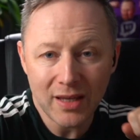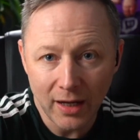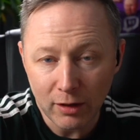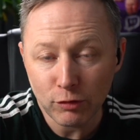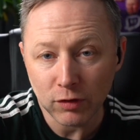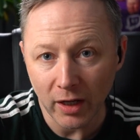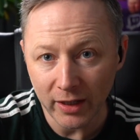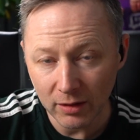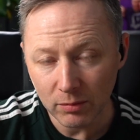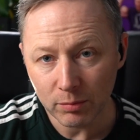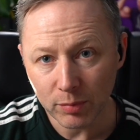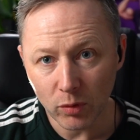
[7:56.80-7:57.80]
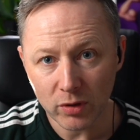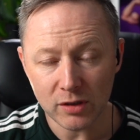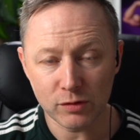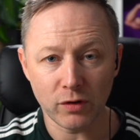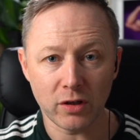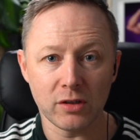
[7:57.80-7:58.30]
guy flying, broke
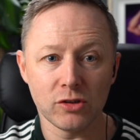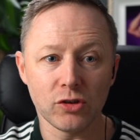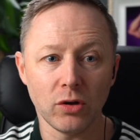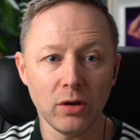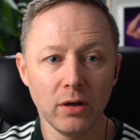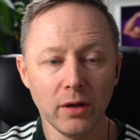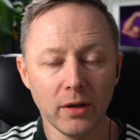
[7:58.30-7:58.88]
his fucking jaw.